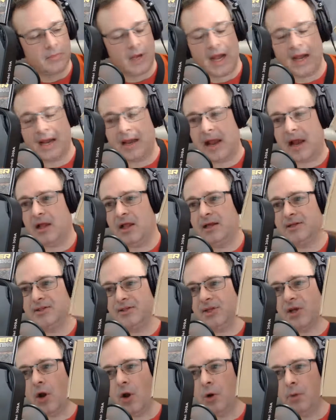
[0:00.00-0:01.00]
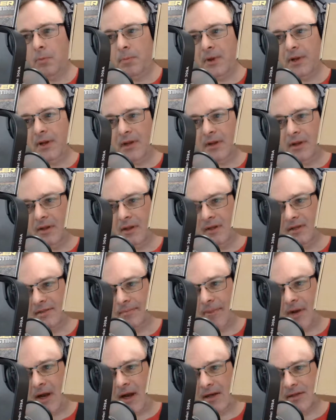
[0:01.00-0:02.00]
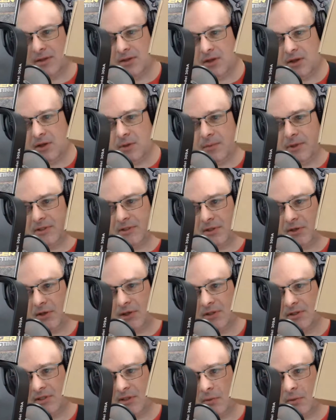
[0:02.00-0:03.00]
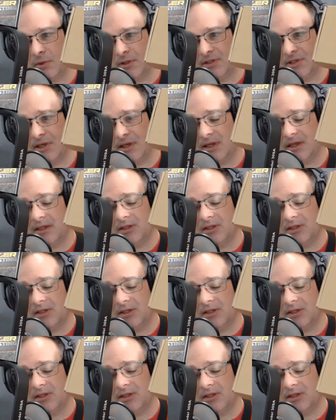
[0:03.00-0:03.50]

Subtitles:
I'll actually open this box a little bit so you can see what's in it.